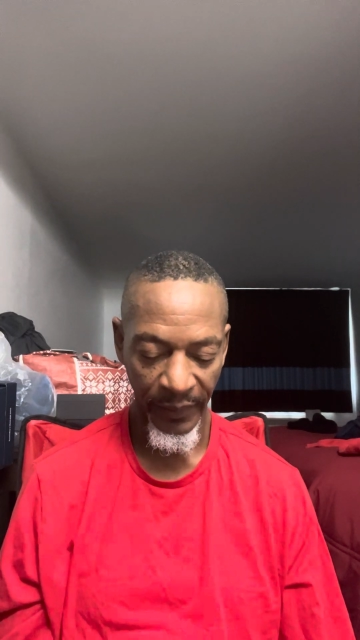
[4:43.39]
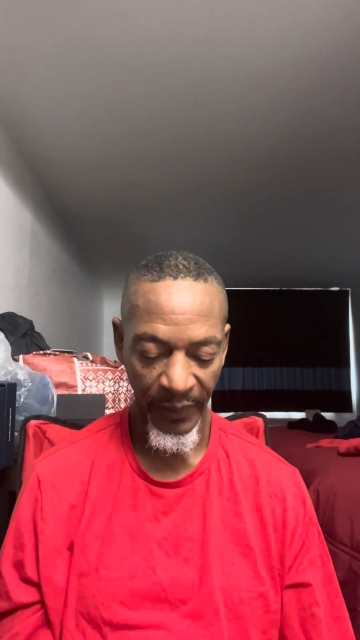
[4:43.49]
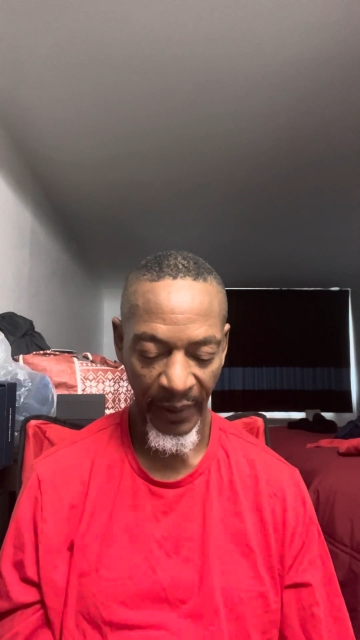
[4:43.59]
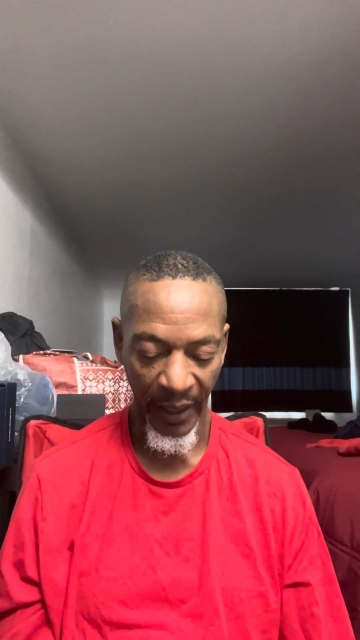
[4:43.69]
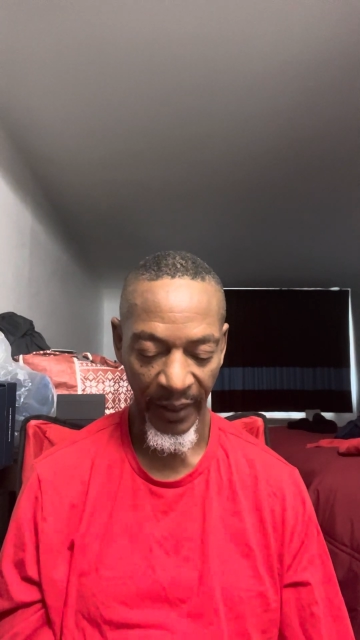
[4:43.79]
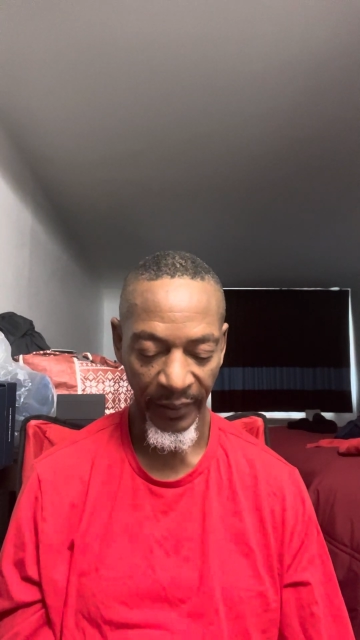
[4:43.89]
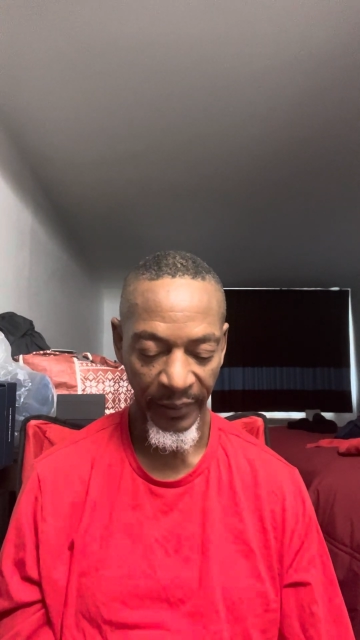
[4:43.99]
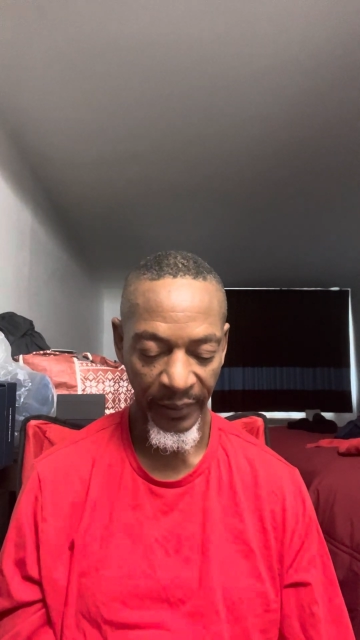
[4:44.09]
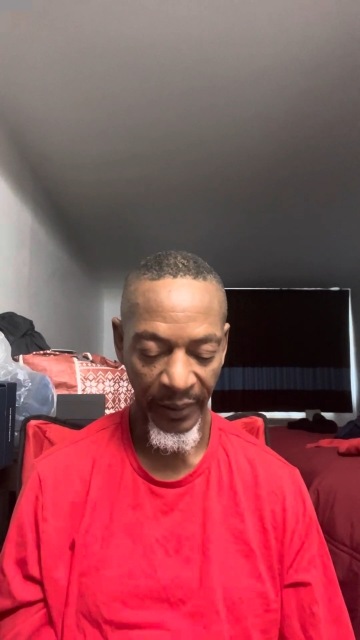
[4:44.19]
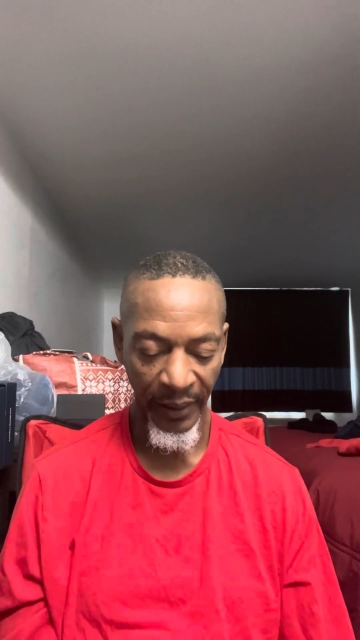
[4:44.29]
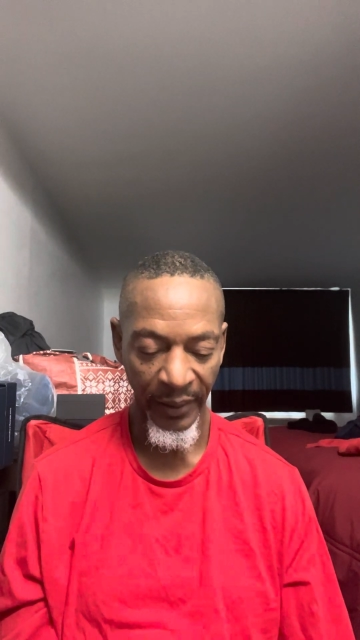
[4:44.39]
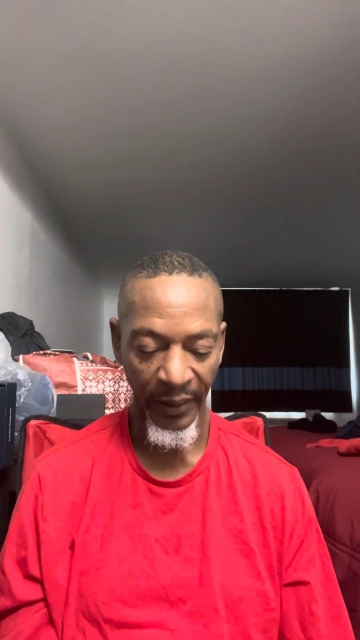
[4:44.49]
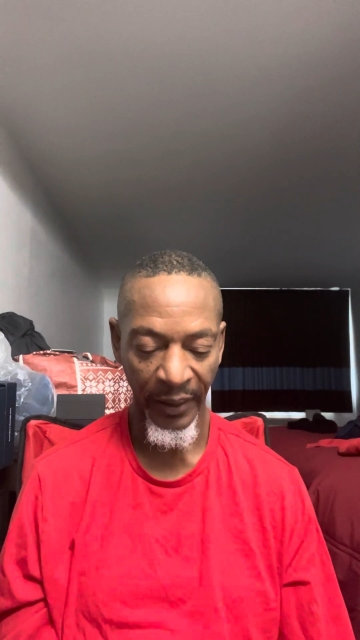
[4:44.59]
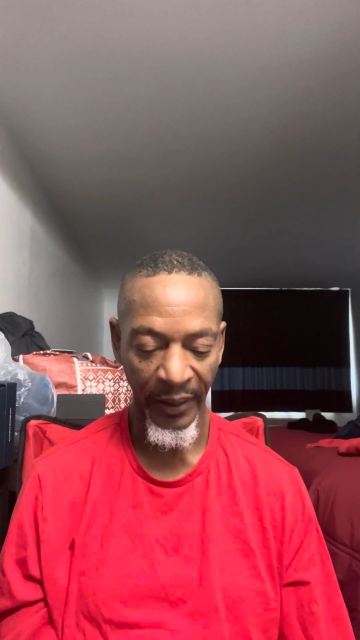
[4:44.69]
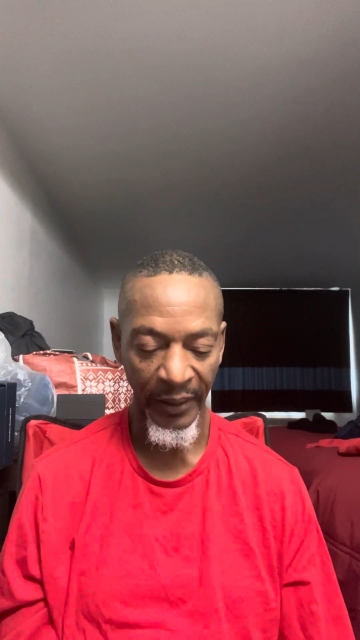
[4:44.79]
Now,
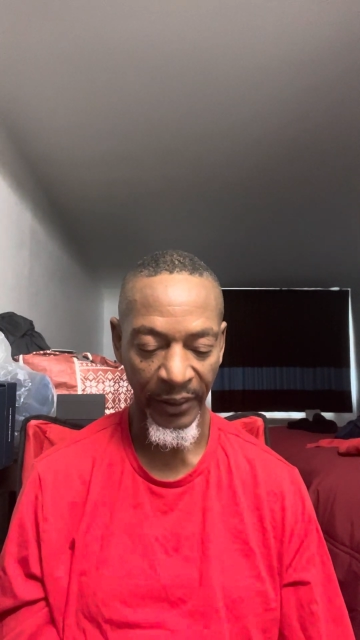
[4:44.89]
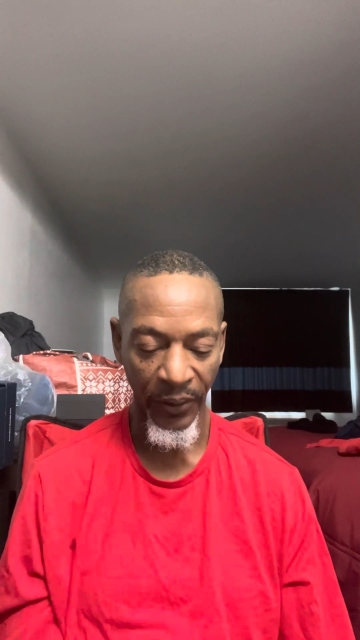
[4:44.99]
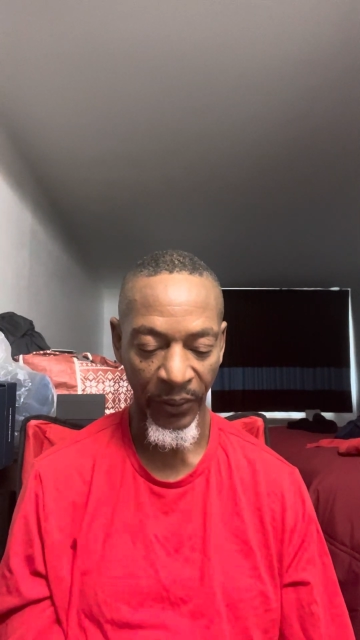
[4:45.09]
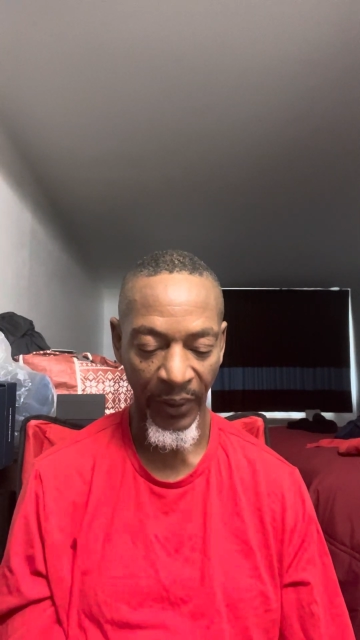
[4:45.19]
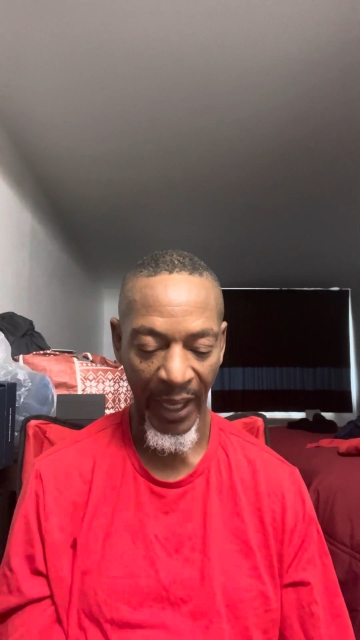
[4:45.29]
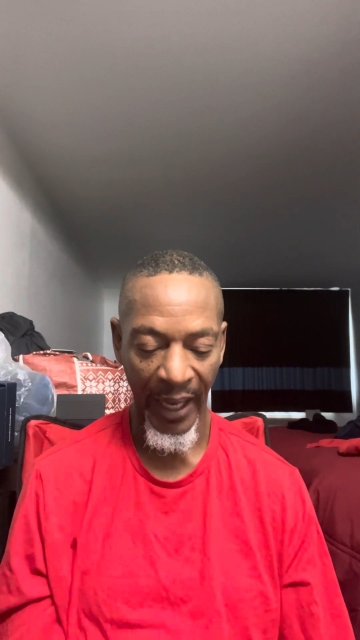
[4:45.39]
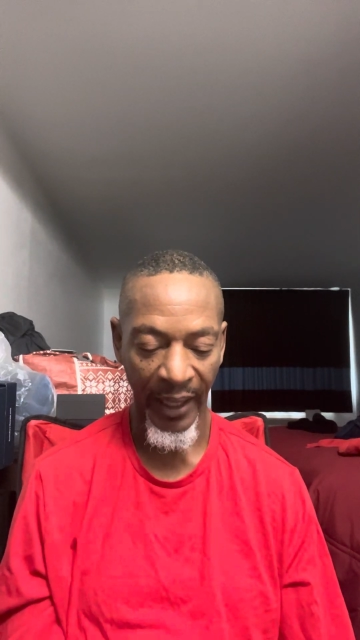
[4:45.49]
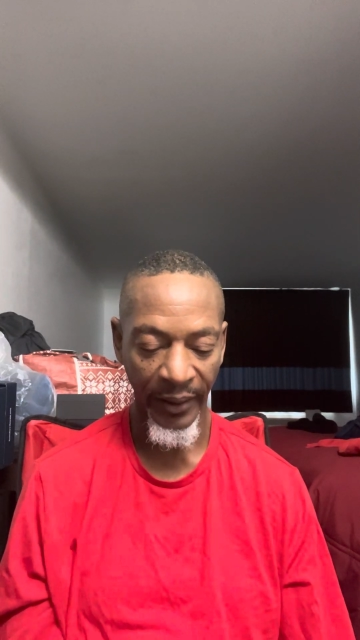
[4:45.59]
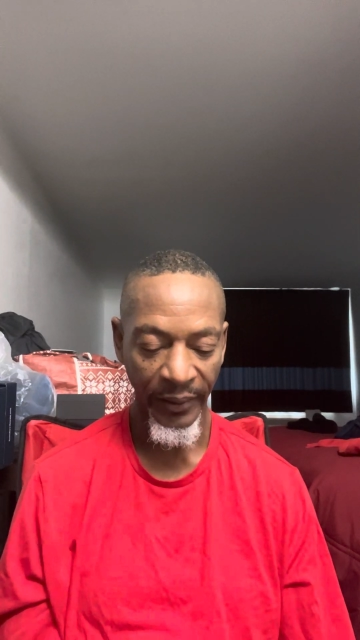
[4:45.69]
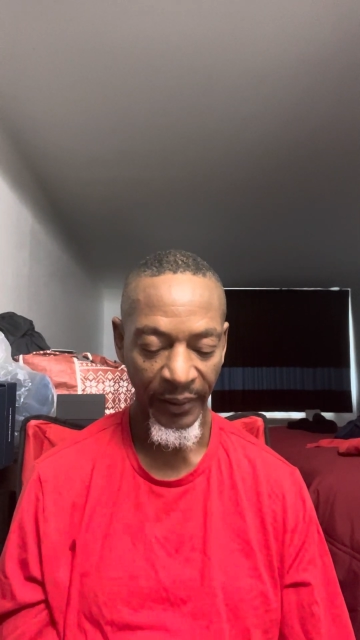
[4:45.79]
let's go lie.